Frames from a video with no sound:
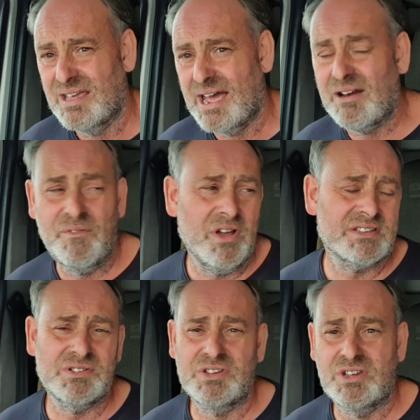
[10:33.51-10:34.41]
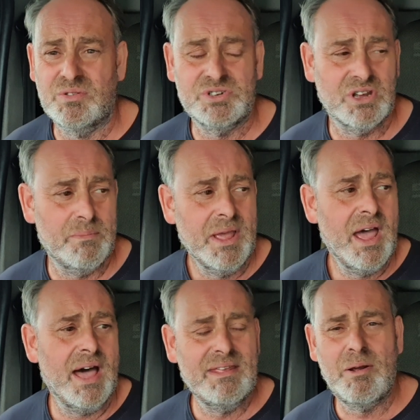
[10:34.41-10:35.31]
And I've looked on YouTube,
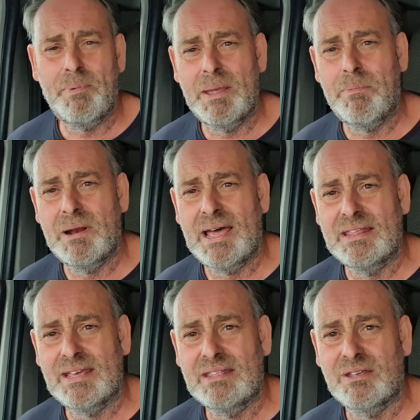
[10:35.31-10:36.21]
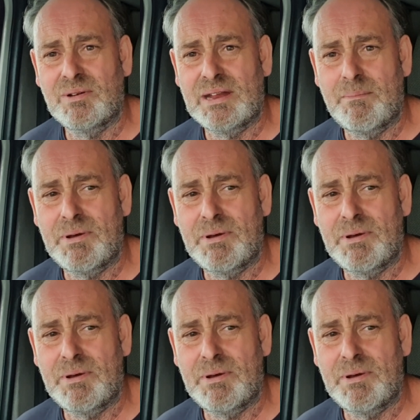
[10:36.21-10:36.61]
and there are people out there doing it,